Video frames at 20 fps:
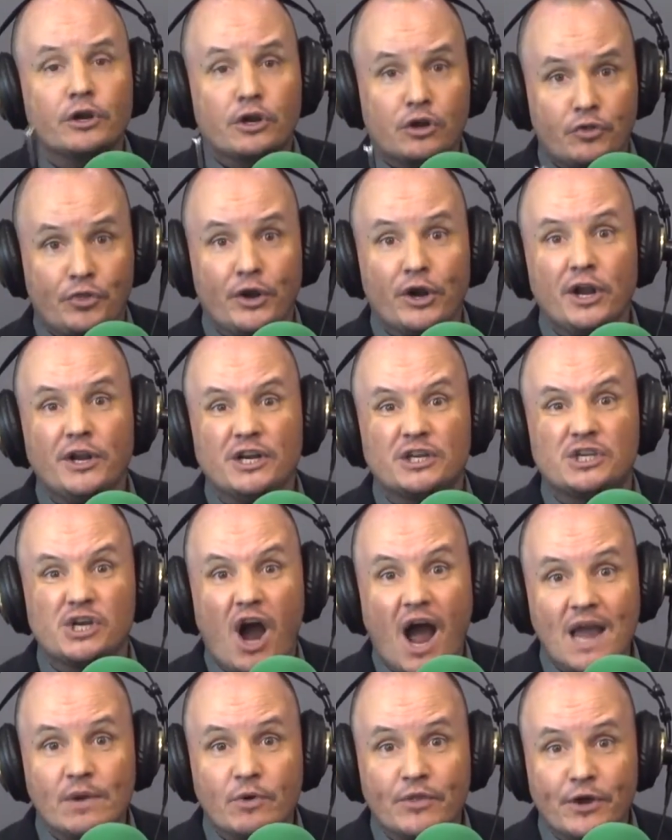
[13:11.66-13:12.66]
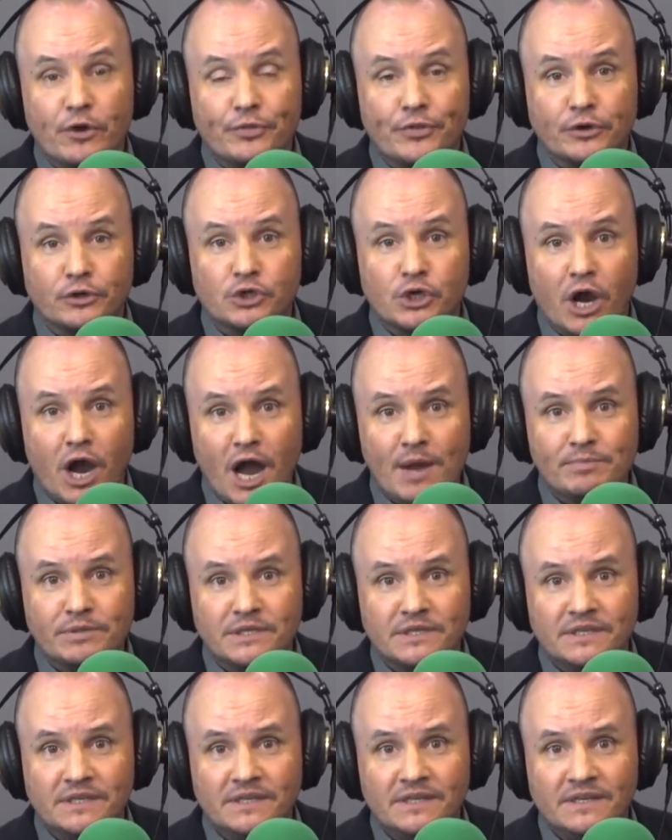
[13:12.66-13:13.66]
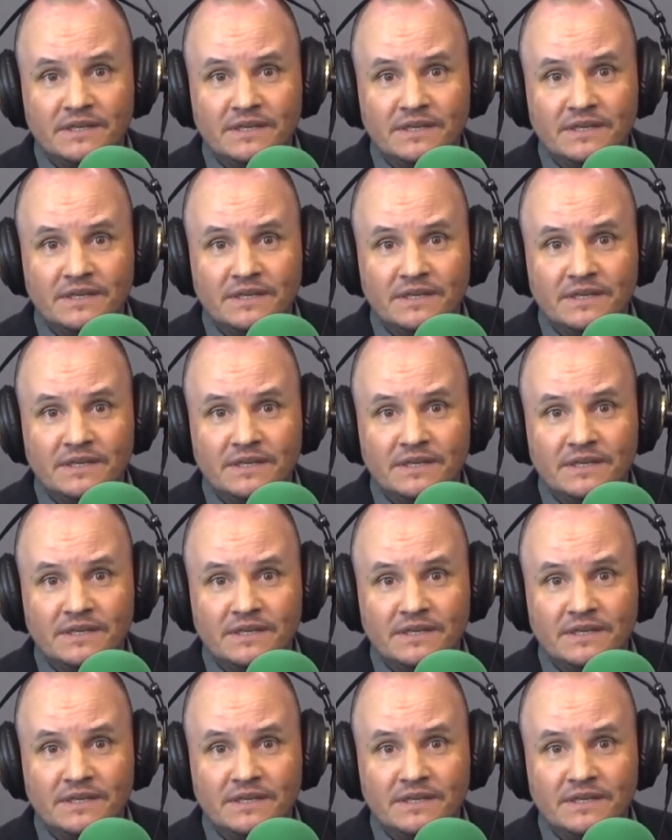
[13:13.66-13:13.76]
SNC-Lavalin. They're going to die without their jobs?